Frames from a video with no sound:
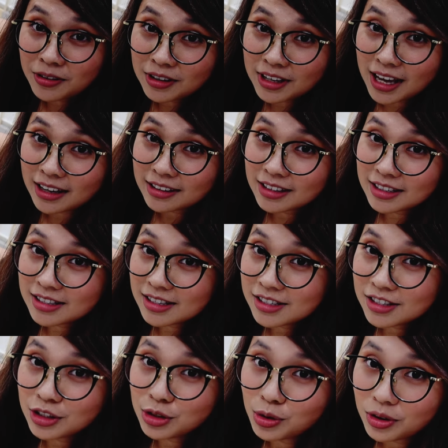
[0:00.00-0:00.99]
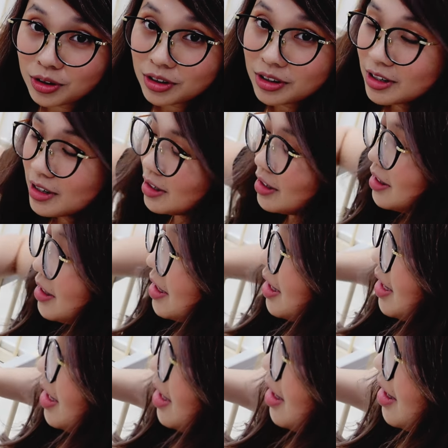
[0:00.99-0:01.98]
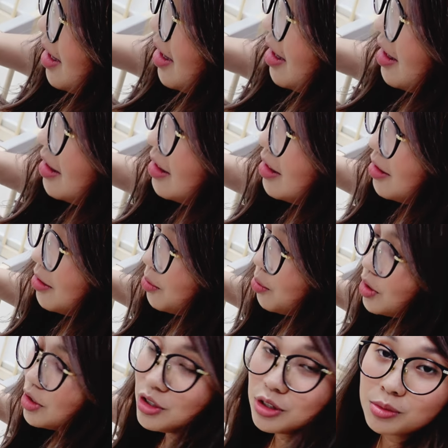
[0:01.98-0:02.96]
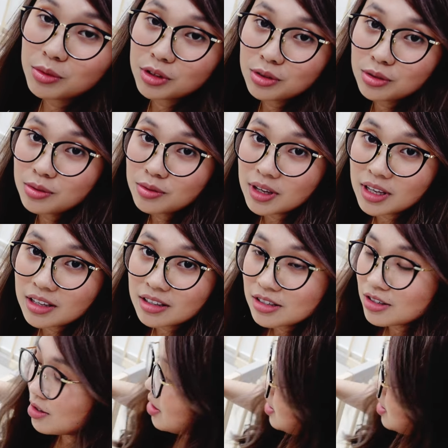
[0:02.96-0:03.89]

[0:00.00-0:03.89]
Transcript: yeah, this is the door, and what you will do is